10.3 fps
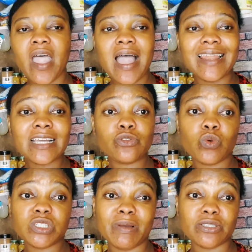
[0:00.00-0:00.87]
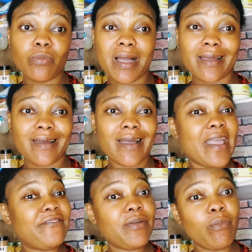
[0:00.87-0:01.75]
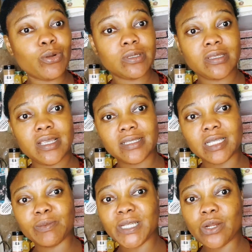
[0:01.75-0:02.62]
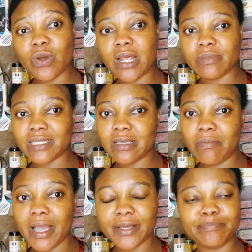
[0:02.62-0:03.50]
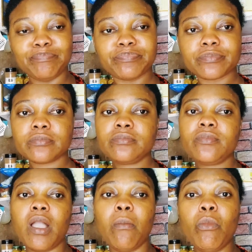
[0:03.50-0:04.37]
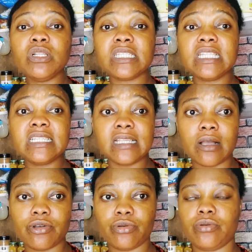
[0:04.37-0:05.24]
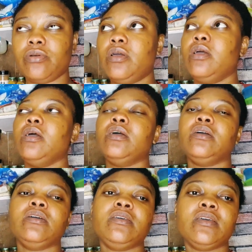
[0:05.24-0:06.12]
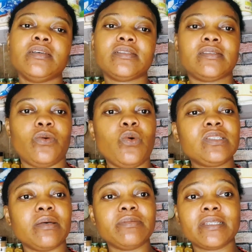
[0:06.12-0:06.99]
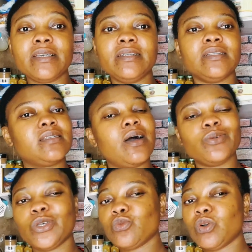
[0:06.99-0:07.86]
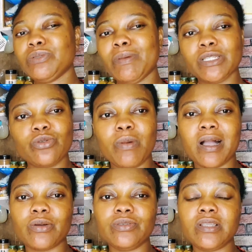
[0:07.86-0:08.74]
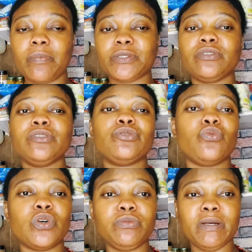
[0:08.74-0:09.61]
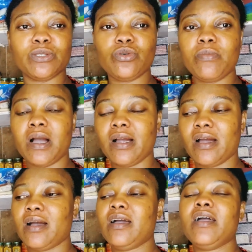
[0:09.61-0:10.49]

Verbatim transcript: I like to wash my stomach every month, yes. Especially when I'm seeing my monthly cycle. Yes, once I'm seeing it, I will just wash my stomach. I'll use the opportunity to wash my stomach.